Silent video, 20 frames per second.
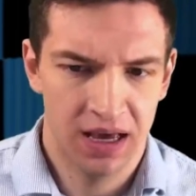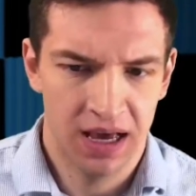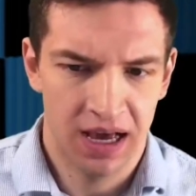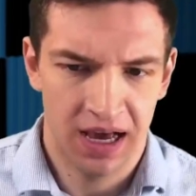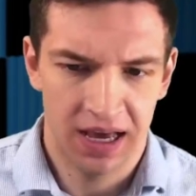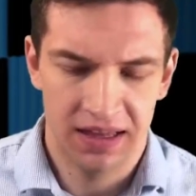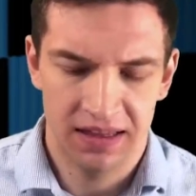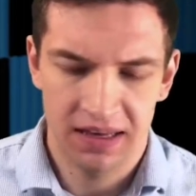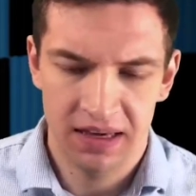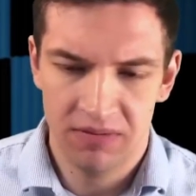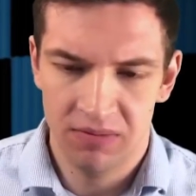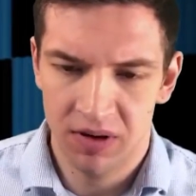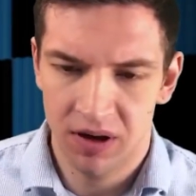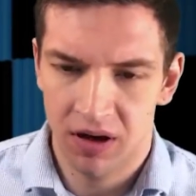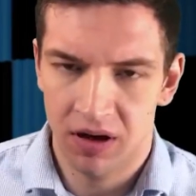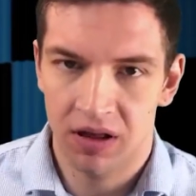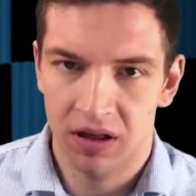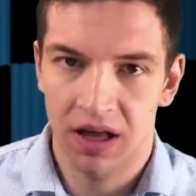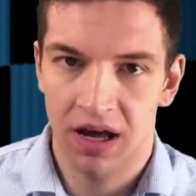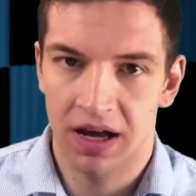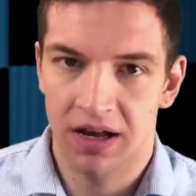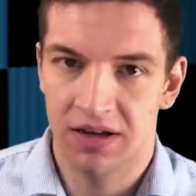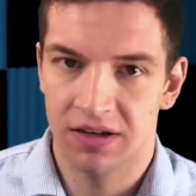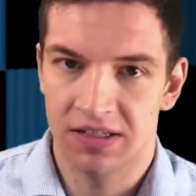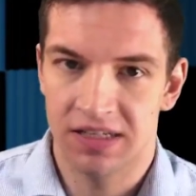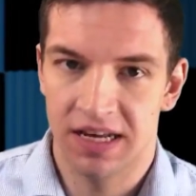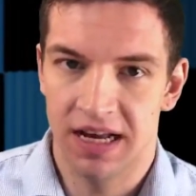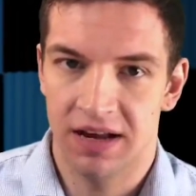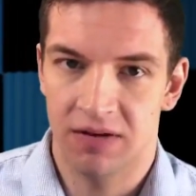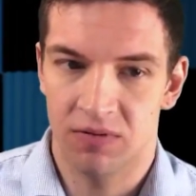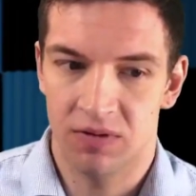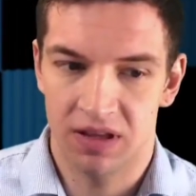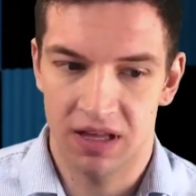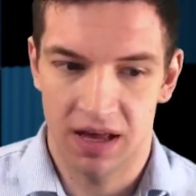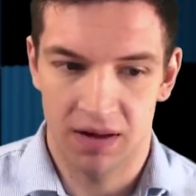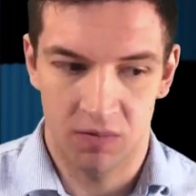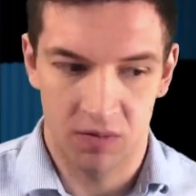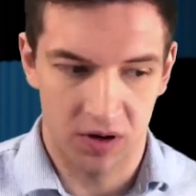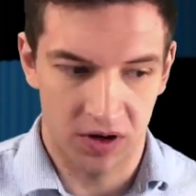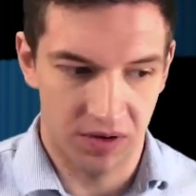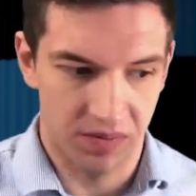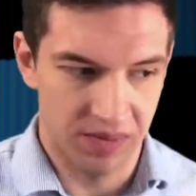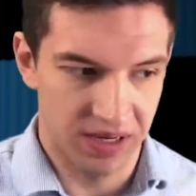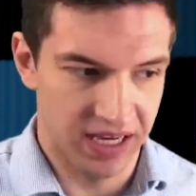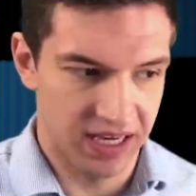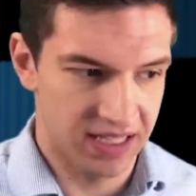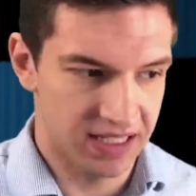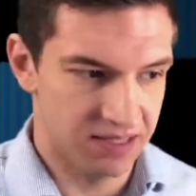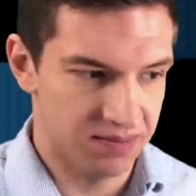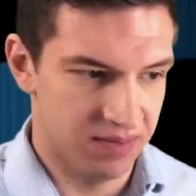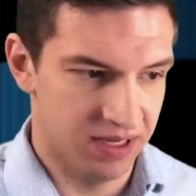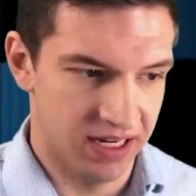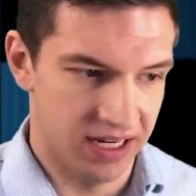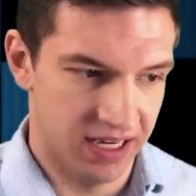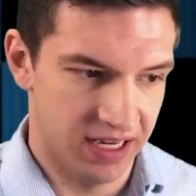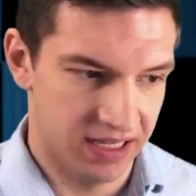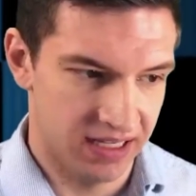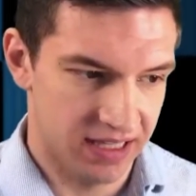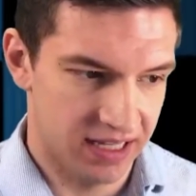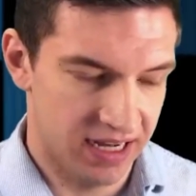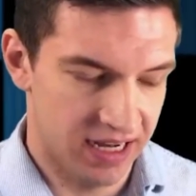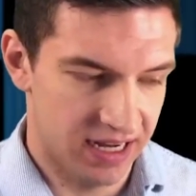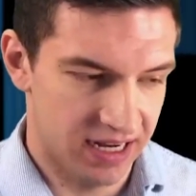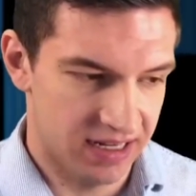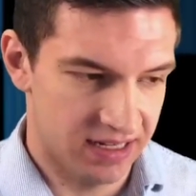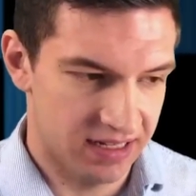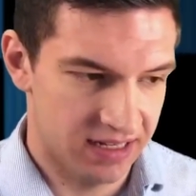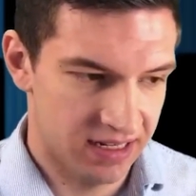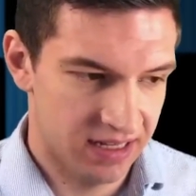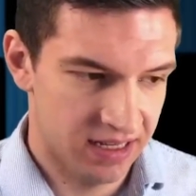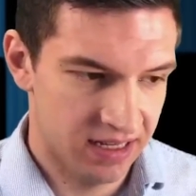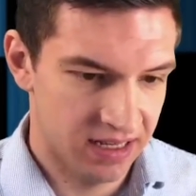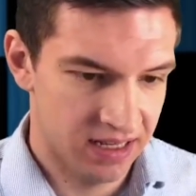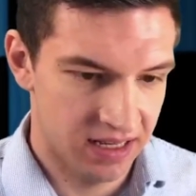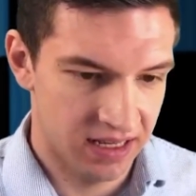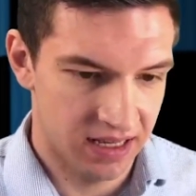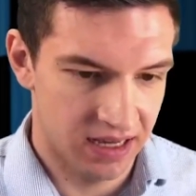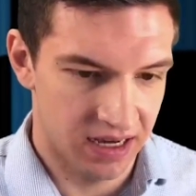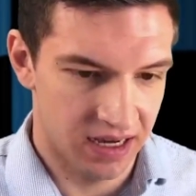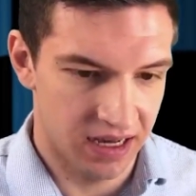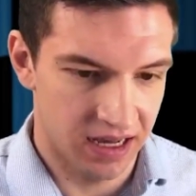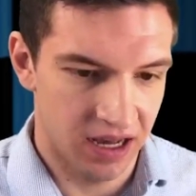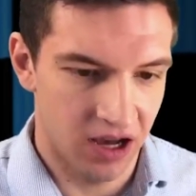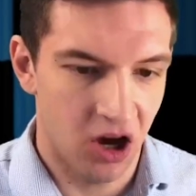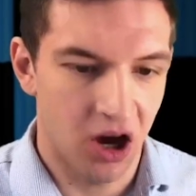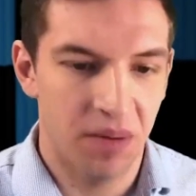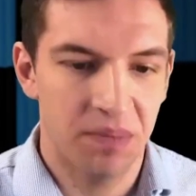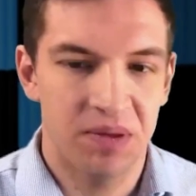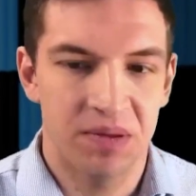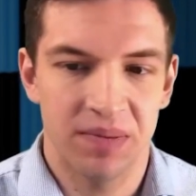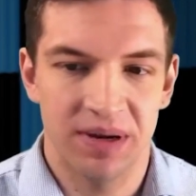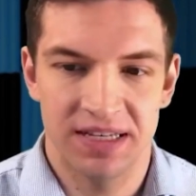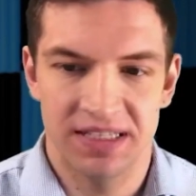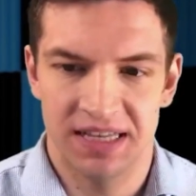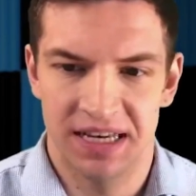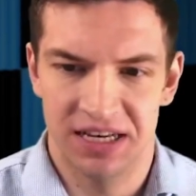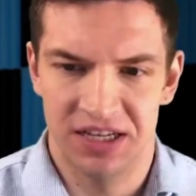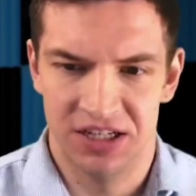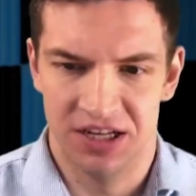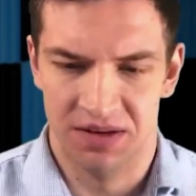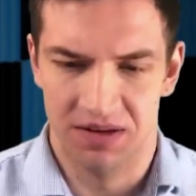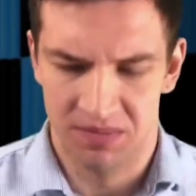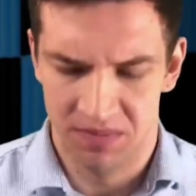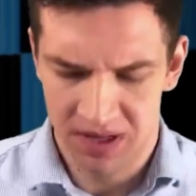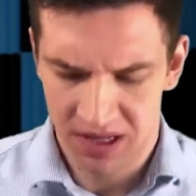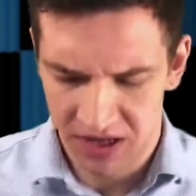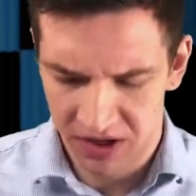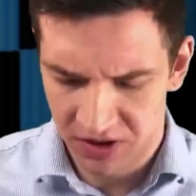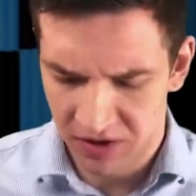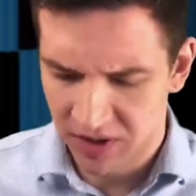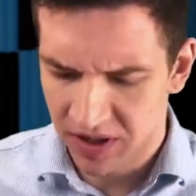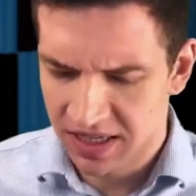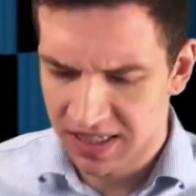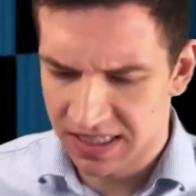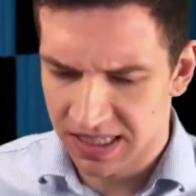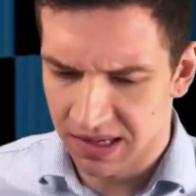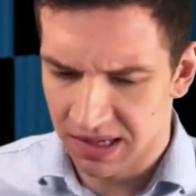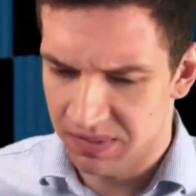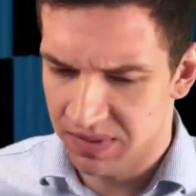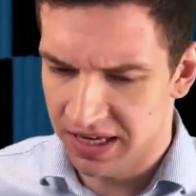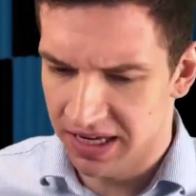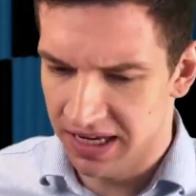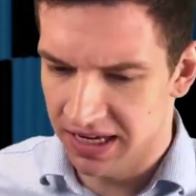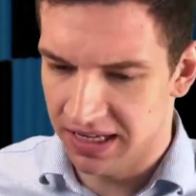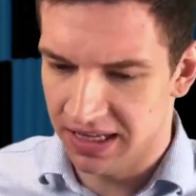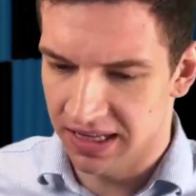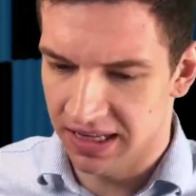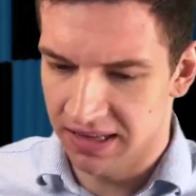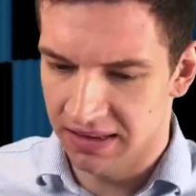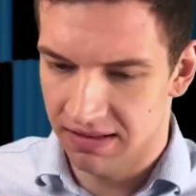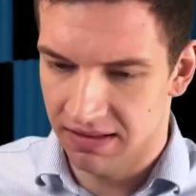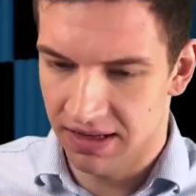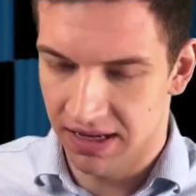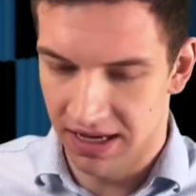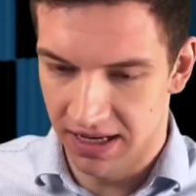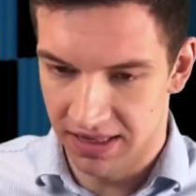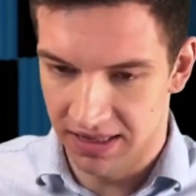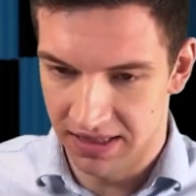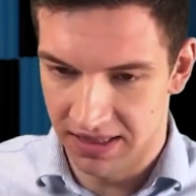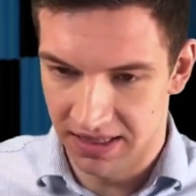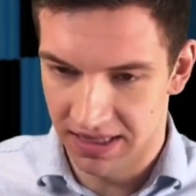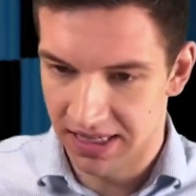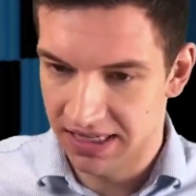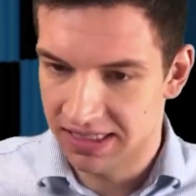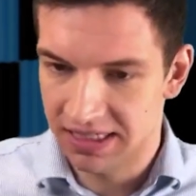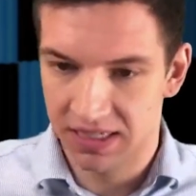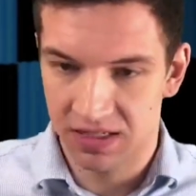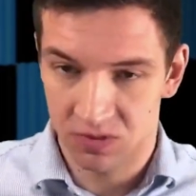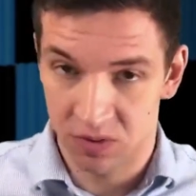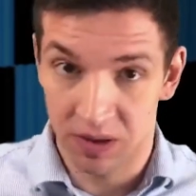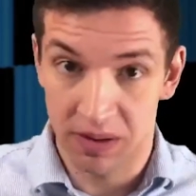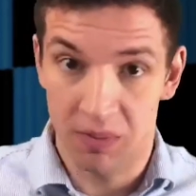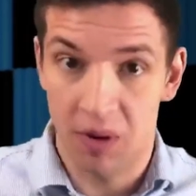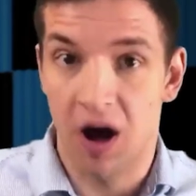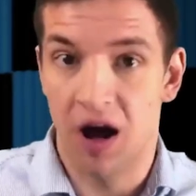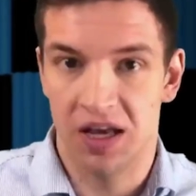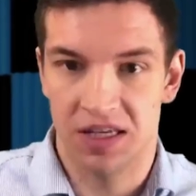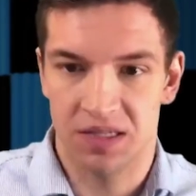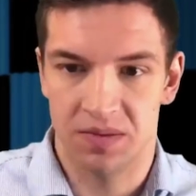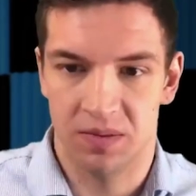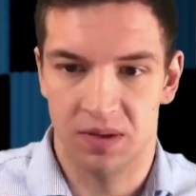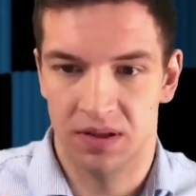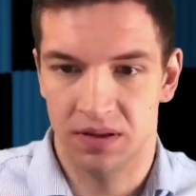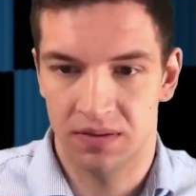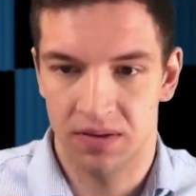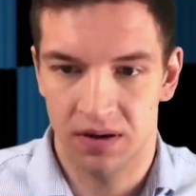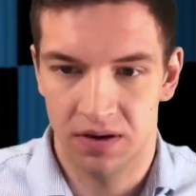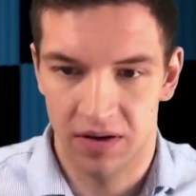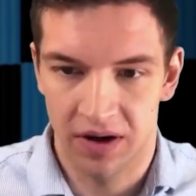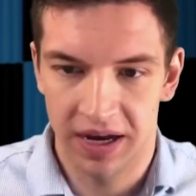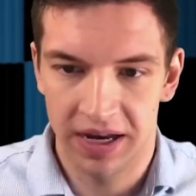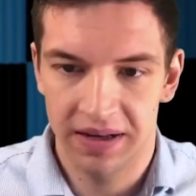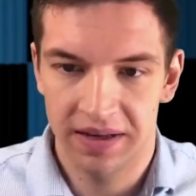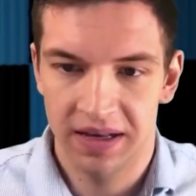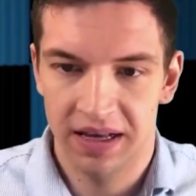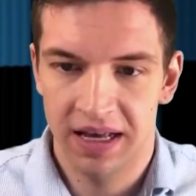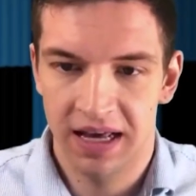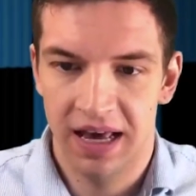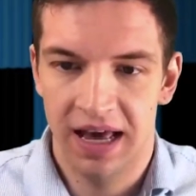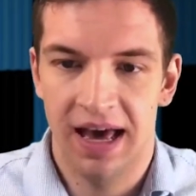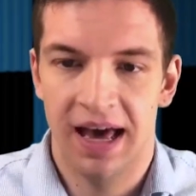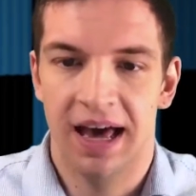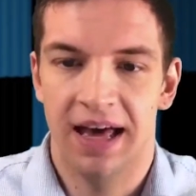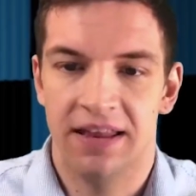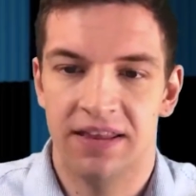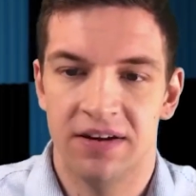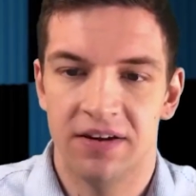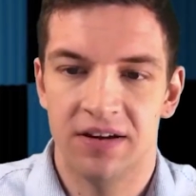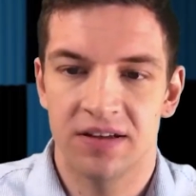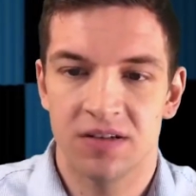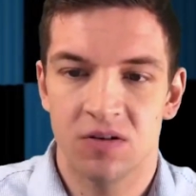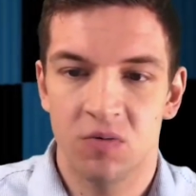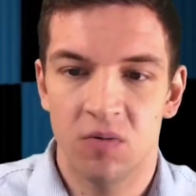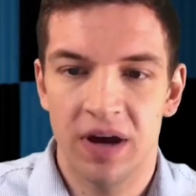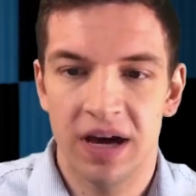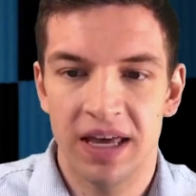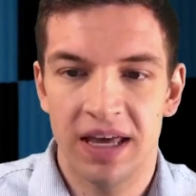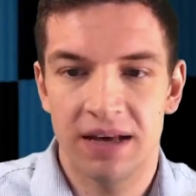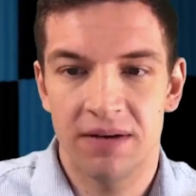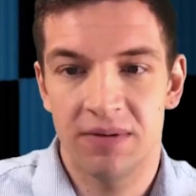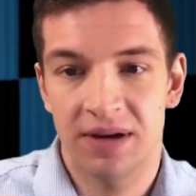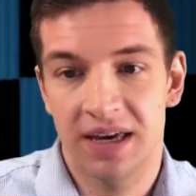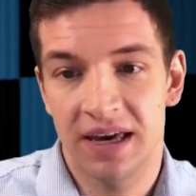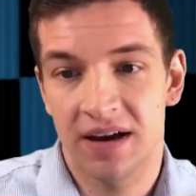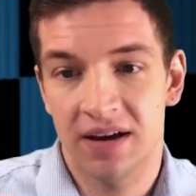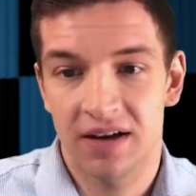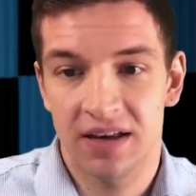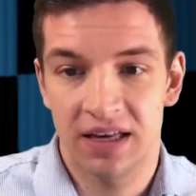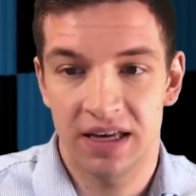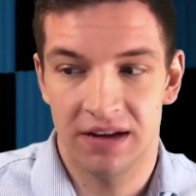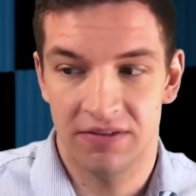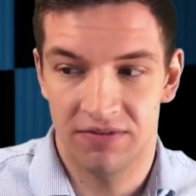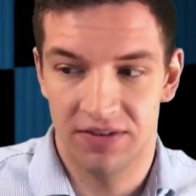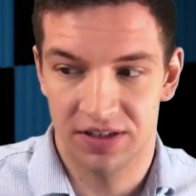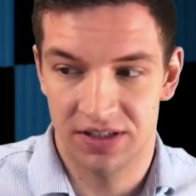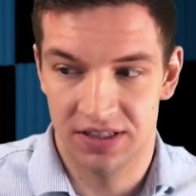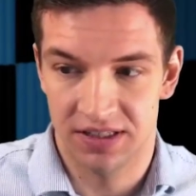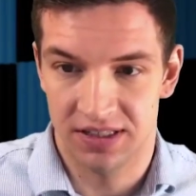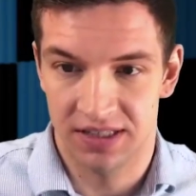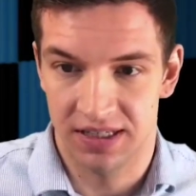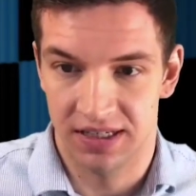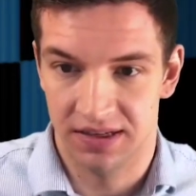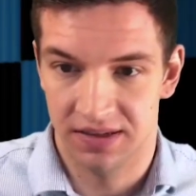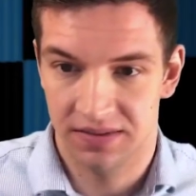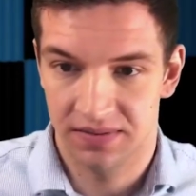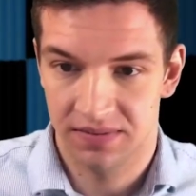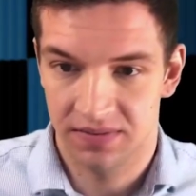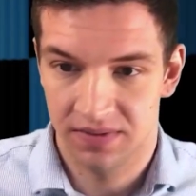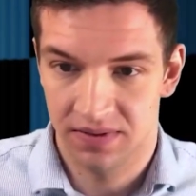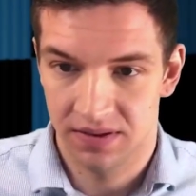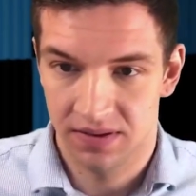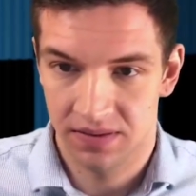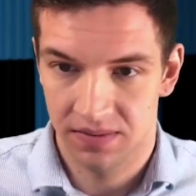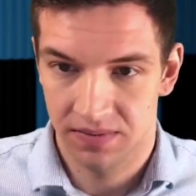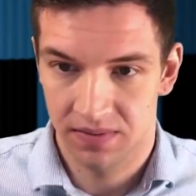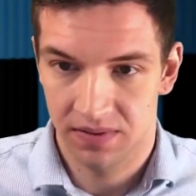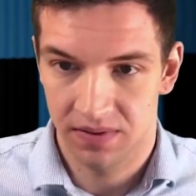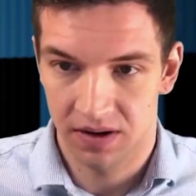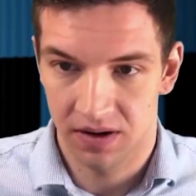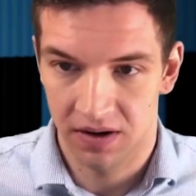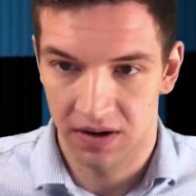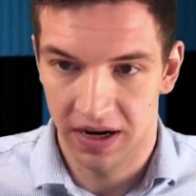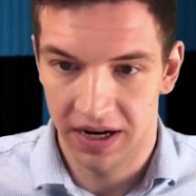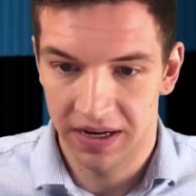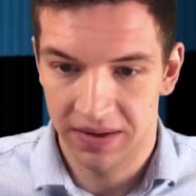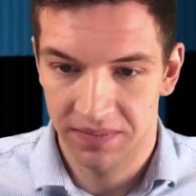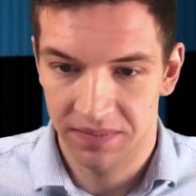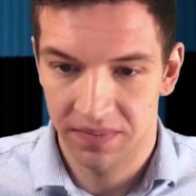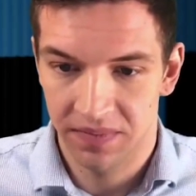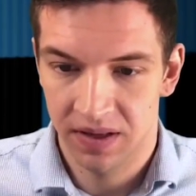I think we all understand what that word means, meaning that optimization, doing something the easiest way possible, all right? And there is a way that we calculate efficiency, all right?